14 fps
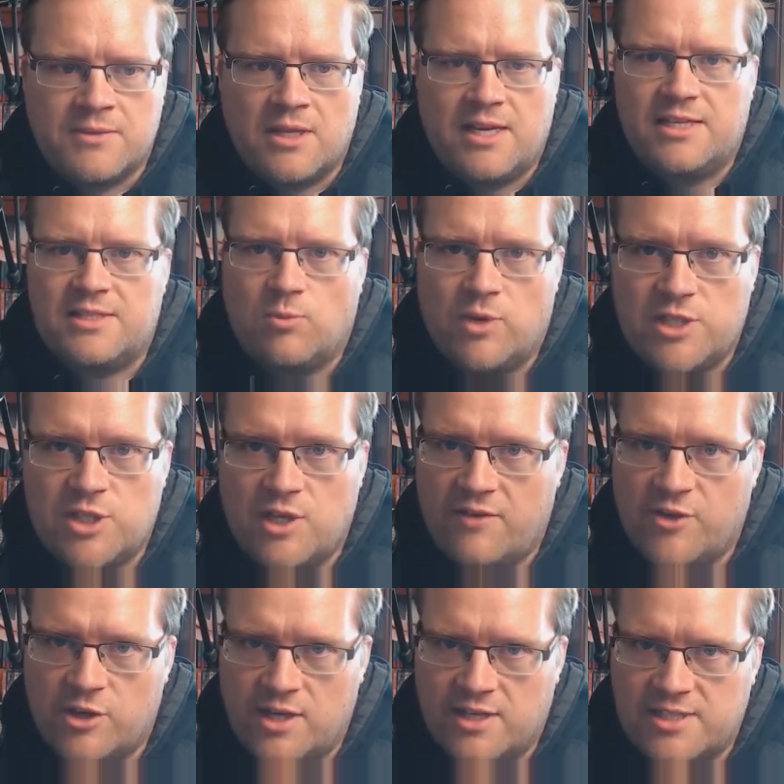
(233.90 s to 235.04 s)
is, once you have
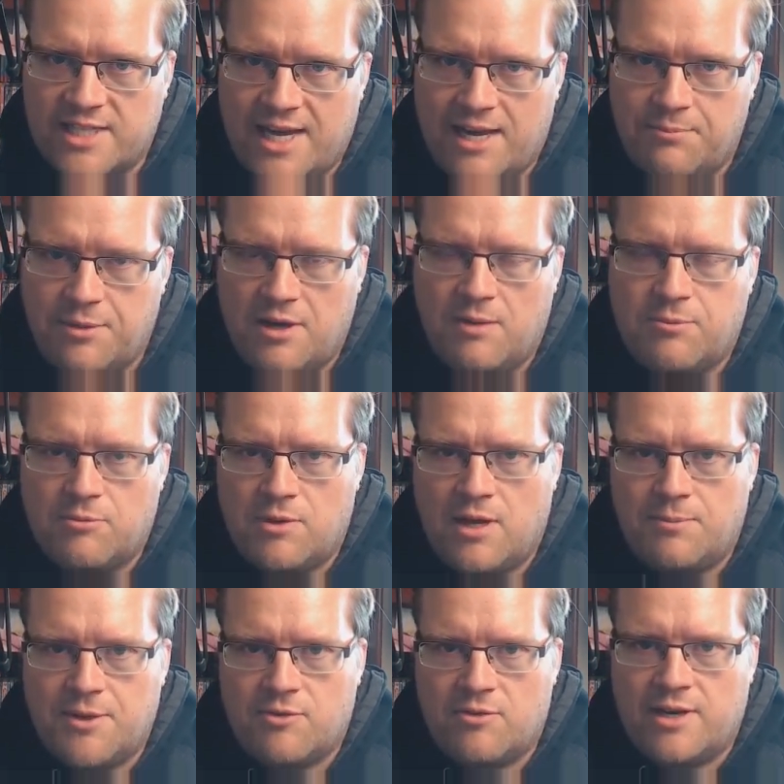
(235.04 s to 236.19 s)
your Nuxt app
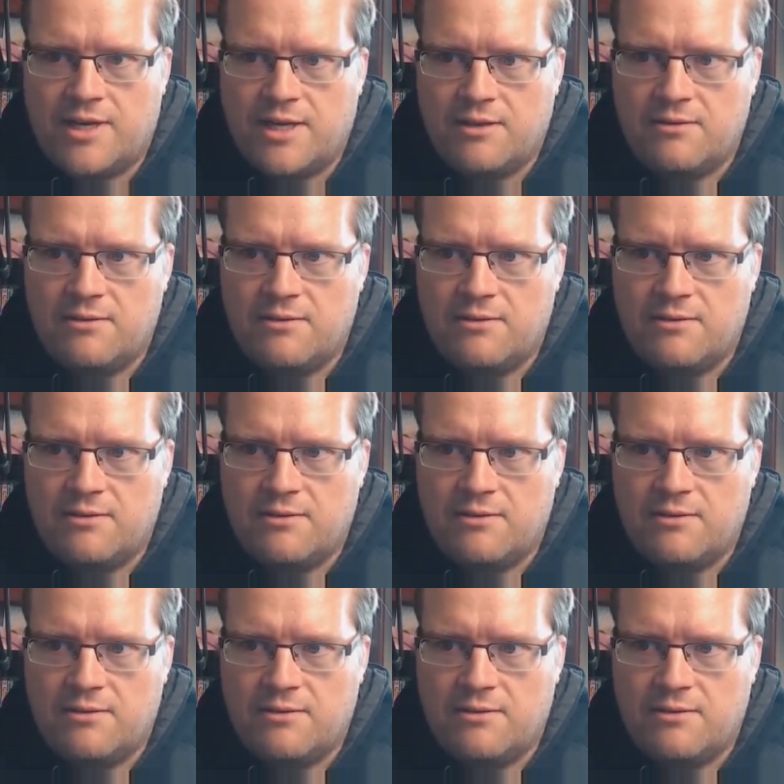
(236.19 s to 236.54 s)
up and running,